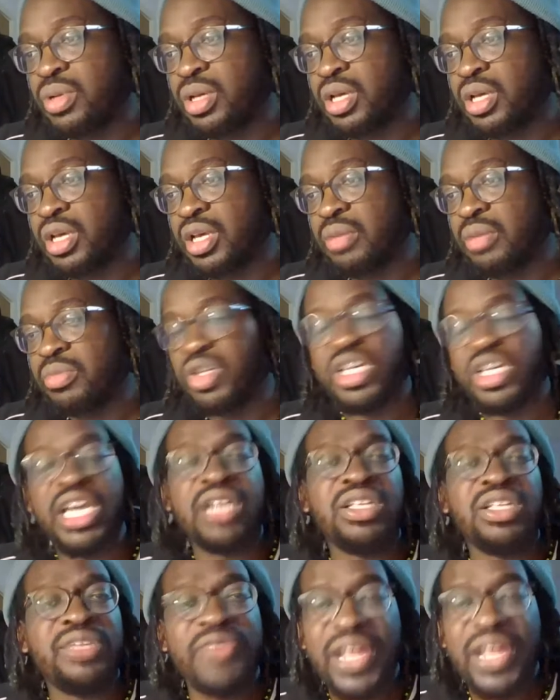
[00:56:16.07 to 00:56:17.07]

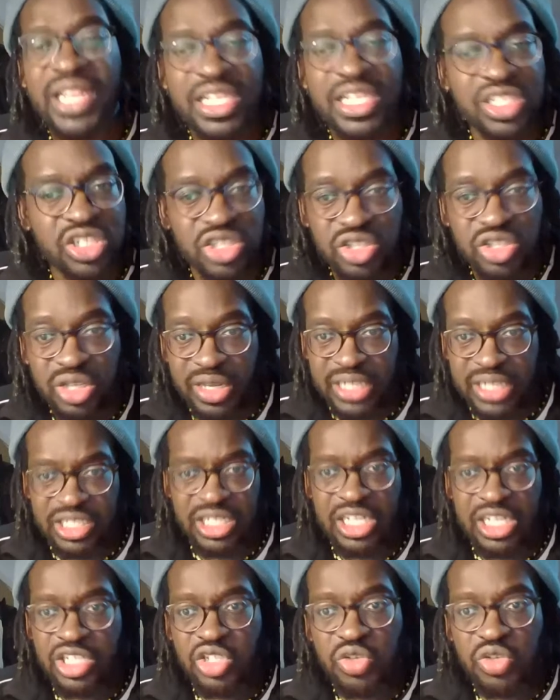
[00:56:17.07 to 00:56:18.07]
Let's
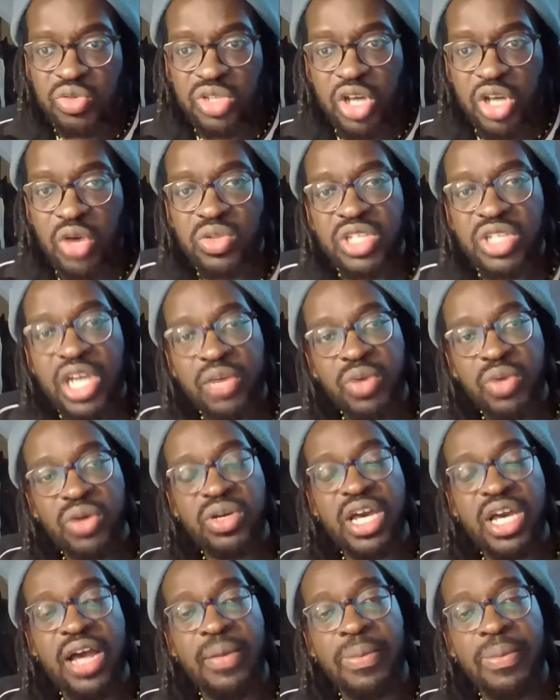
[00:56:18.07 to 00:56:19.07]
use the ODI
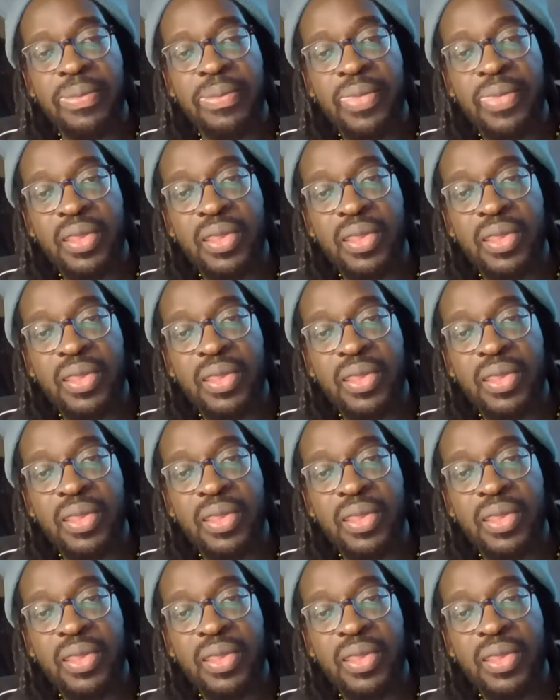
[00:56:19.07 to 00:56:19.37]
World Cup.